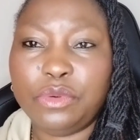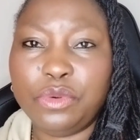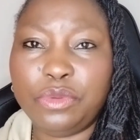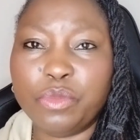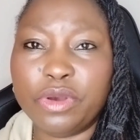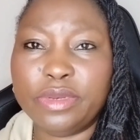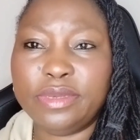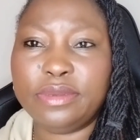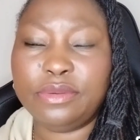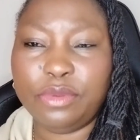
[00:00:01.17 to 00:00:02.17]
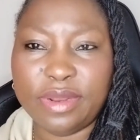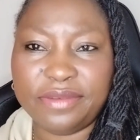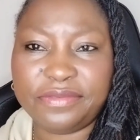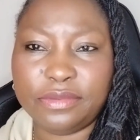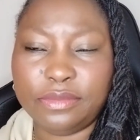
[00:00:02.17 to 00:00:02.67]
Good morning, good
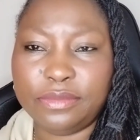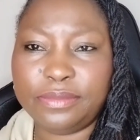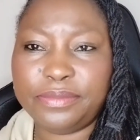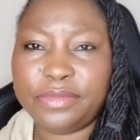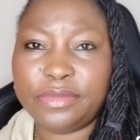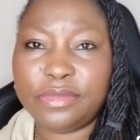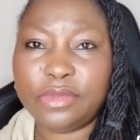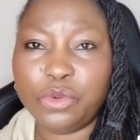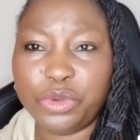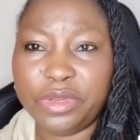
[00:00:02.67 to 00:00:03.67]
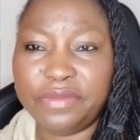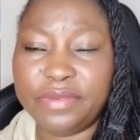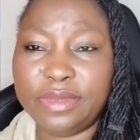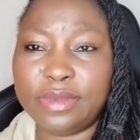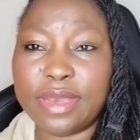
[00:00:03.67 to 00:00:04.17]
afternoon, good
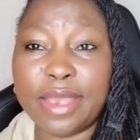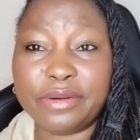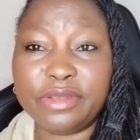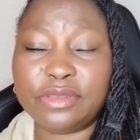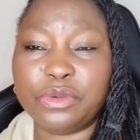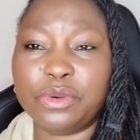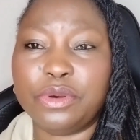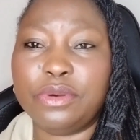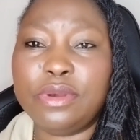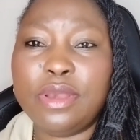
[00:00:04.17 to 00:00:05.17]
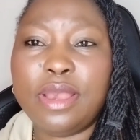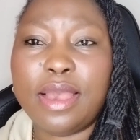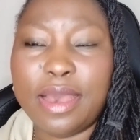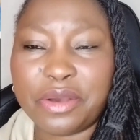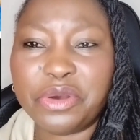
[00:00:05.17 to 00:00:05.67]
evening. I greet you all
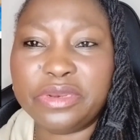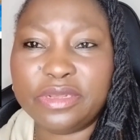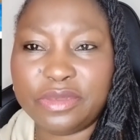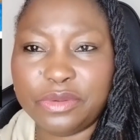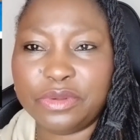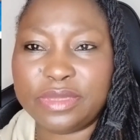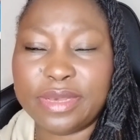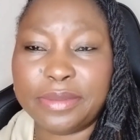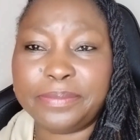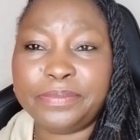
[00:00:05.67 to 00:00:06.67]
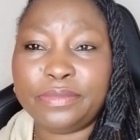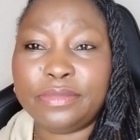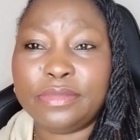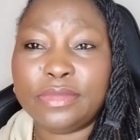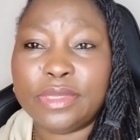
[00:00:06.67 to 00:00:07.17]
according to your time.
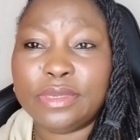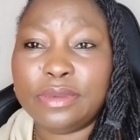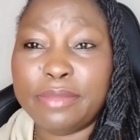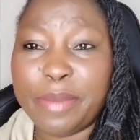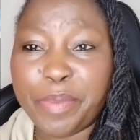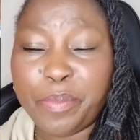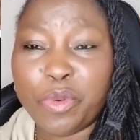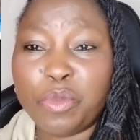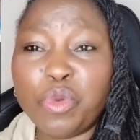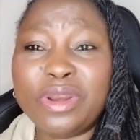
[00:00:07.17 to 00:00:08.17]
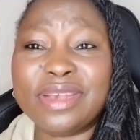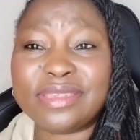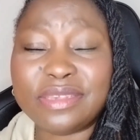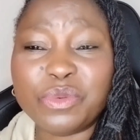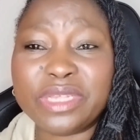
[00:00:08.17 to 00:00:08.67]
My people,
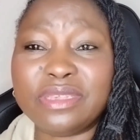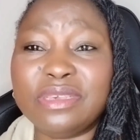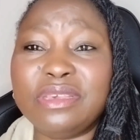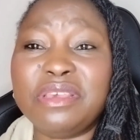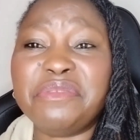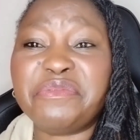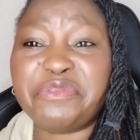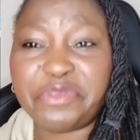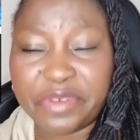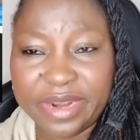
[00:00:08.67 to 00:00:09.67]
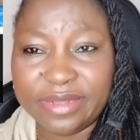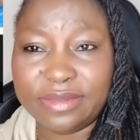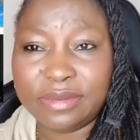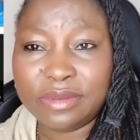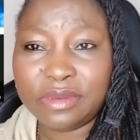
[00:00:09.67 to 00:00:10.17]
mona see waiting
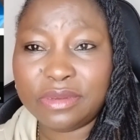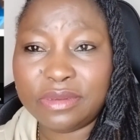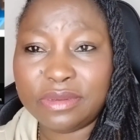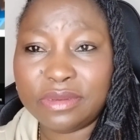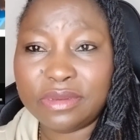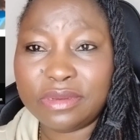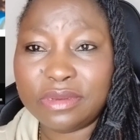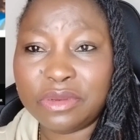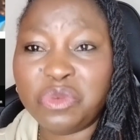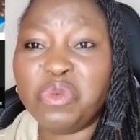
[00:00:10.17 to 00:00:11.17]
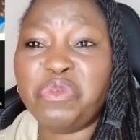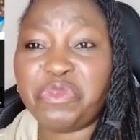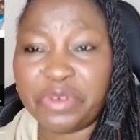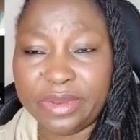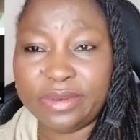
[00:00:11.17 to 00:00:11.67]
friend. Do
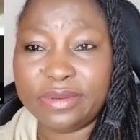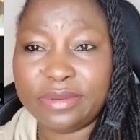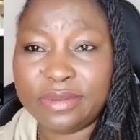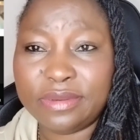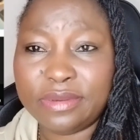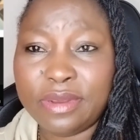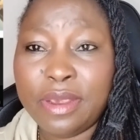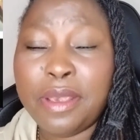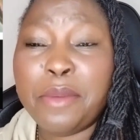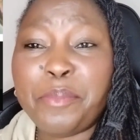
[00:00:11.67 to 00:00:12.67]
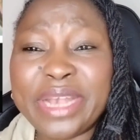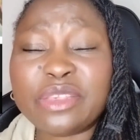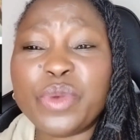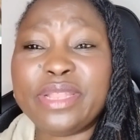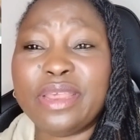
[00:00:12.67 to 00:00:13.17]
friend.
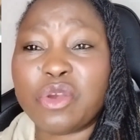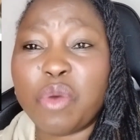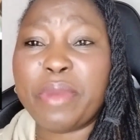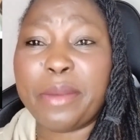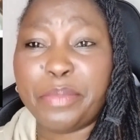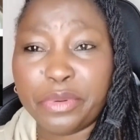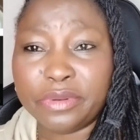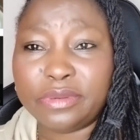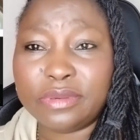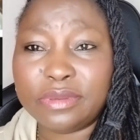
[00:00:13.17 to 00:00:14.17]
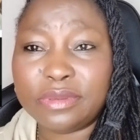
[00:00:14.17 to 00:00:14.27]
Person where they come abroad.